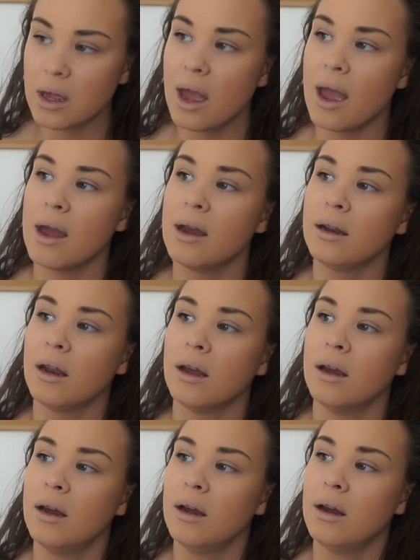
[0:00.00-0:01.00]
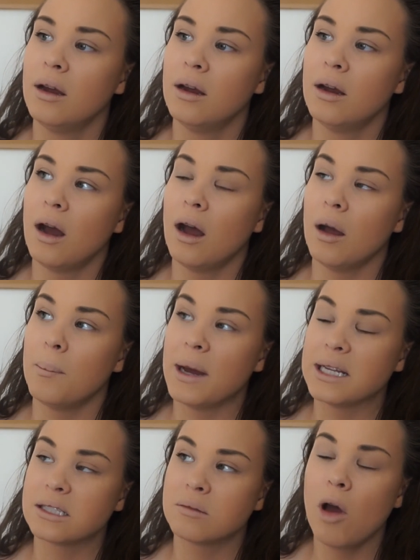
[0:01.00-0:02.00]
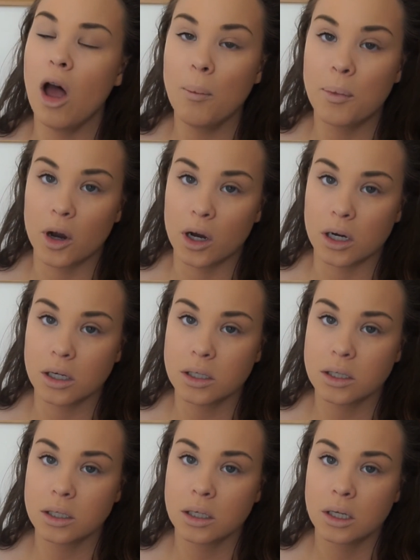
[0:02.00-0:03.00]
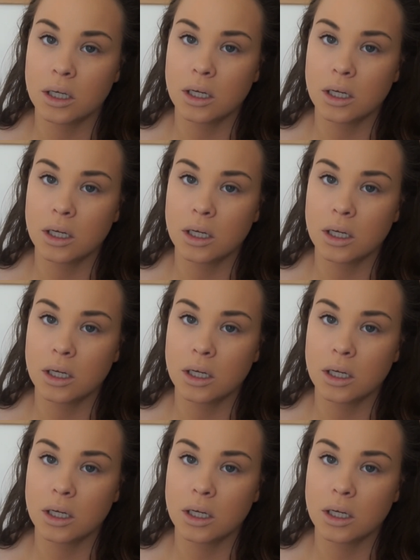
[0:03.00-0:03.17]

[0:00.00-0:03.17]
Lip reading: And my small purse,